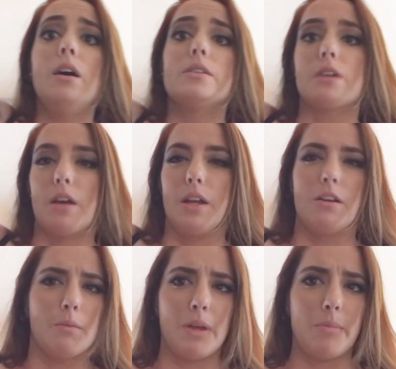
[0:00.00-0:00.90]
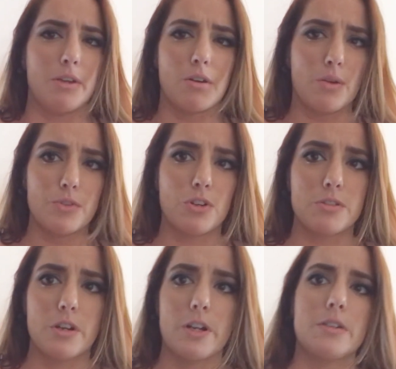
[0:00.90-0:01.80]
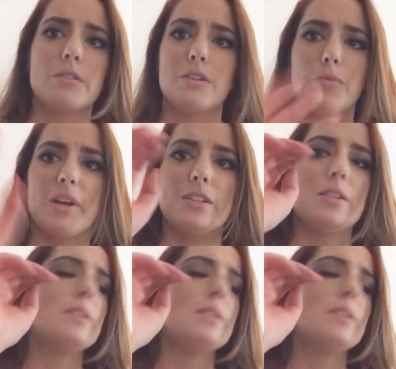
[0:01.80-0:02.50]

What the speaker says: Sorry, you're a baby. You don't know what drugs are. Never mind.